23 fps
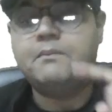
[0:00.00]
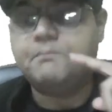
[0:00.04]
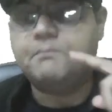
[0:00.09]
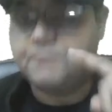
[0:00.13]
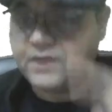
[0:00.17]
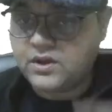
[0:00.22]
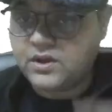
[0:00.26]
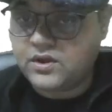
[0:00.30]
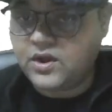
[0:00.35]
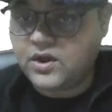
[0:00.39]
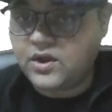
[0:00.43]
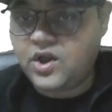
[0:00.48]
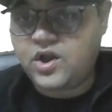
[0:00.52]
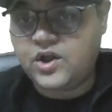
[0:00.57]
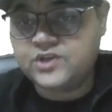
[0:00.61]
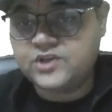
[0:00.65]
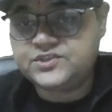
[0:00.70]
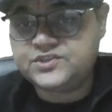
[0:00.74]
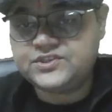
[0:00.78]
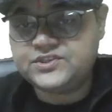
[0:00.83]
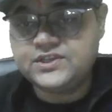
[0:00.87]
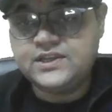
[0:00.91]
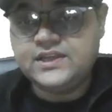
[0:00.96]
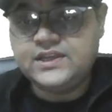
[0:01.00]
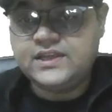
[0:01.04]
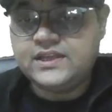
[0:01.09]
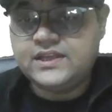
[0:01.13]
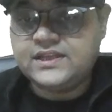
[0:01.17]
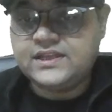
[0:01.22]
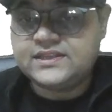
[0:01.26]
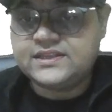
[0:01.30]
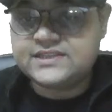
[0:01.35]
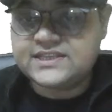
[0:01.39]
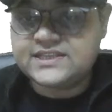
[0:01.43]
Because
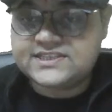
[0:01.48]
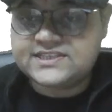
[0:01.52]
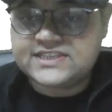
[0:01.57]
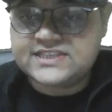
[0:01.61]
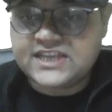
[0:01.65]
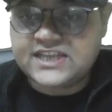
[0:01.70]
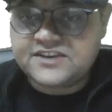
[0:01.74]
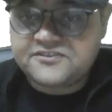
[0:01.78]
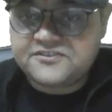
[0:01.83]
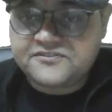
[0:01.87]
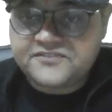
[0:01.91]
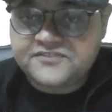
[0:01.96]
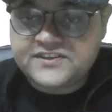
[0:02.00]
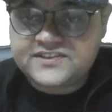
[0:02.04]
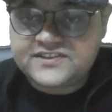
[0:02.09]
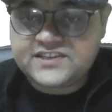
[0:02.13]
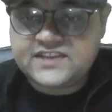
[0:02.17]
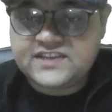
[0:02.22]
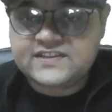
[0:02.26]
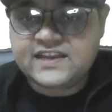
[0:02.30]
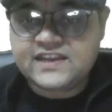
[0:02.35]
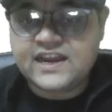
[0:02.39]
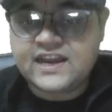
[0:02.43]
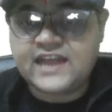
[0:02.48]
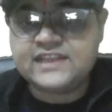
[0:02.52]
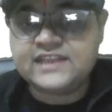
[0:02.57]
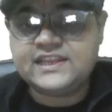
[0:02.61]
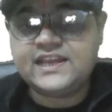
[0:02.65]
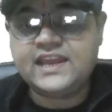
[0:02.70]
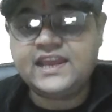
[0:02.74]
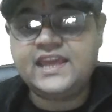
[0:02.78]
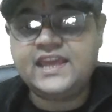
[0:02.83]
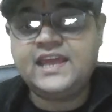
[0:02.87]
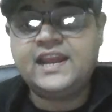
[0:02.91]
the surface is
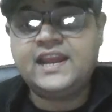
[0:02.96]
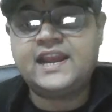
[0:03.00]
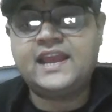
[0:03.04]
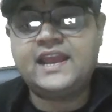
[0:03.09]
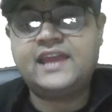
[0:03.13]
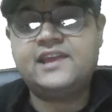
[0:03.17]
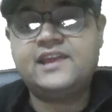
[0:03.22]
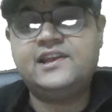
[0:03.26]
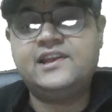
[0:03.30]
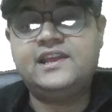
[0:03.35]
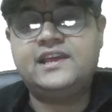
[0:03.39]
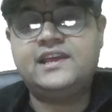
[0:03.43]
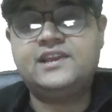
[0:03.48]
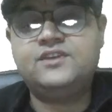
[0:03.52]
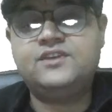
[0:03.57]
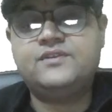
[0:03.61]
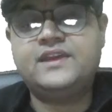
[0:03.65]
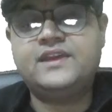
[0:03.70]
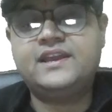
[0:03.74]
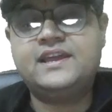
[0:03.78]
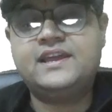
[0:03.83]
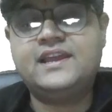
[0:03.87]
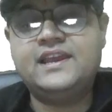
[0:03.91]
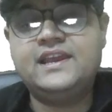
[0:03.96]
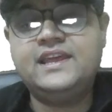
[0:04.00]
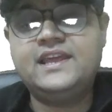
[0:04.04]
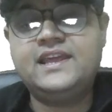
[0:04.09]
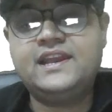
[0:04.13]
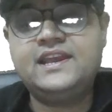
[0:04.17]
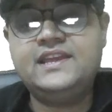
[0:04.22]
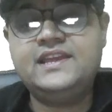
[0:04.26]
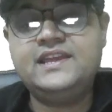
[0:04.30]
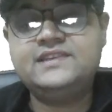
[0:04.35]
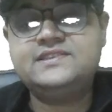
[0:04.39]
rather irregular. You can
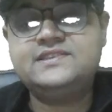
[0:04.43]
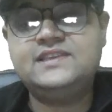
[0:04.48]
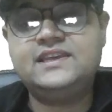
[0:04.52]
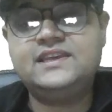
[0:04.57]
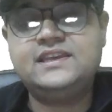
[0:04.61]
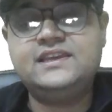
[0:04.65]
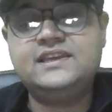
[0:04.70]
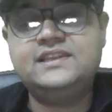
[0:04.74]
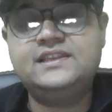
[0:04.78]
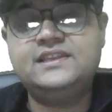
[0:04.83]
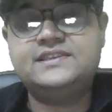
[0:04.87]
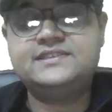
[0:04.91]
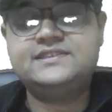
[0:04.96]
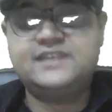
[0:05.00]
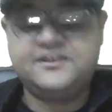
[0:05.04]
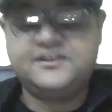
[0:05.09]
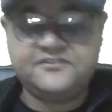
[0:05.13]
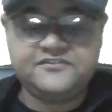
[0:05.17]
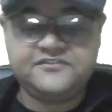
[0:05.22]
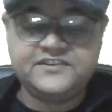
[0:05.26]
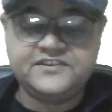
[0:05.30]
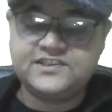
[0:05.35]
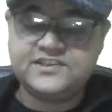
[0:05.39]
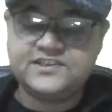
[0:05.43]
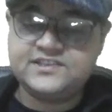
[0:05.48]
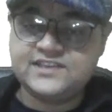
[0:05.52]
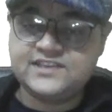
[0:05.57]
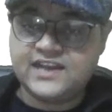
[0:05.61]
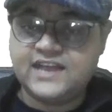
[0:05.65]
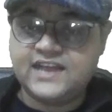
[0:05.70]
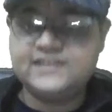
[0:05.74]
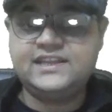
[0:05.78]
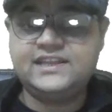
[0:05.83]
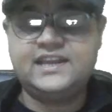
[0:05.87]
clearly see the surface is
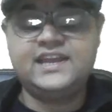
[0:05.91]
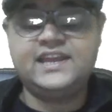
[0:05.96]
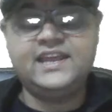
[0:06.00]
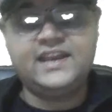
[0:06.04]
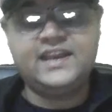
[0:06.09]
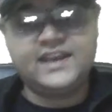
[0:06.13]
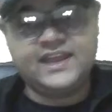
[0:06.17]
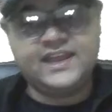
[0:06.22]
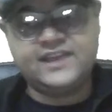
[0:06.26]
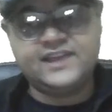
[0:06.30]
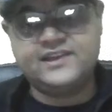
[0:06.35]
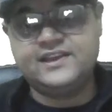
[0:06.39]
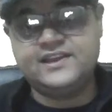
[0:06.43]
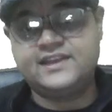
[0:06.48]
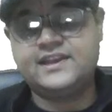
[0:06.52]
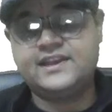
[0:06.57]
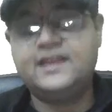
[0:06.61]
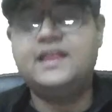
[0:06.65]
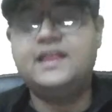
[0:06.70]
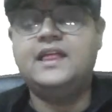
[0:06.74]
rather irregular.